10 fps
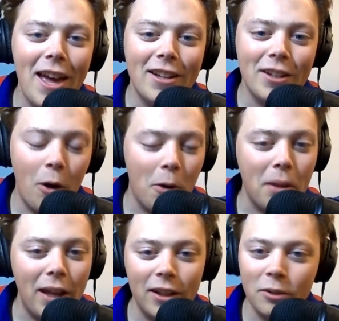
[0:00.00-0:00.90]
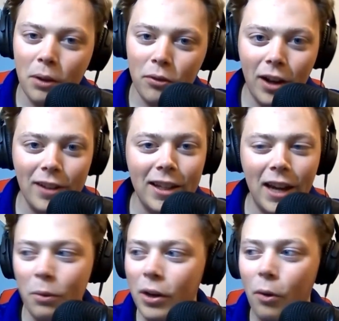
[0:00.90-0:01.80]
to go out and play, because my fiance and
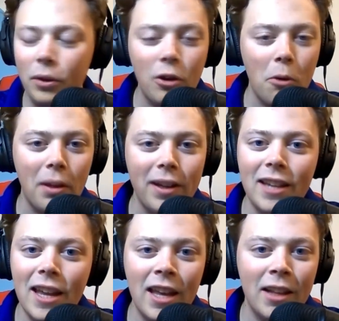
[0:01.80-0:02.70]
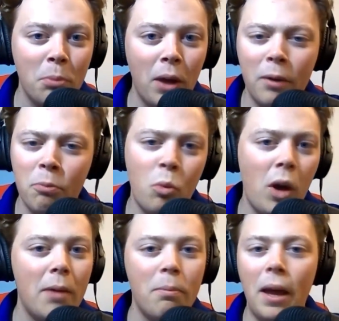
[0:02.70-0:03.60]
I, we'd always go play tennis
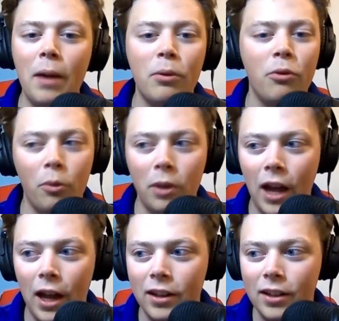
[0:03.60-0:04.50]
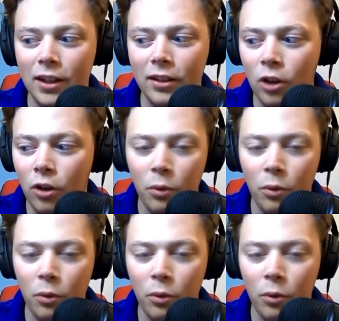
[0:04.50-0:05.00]
way back before we got into disc golf.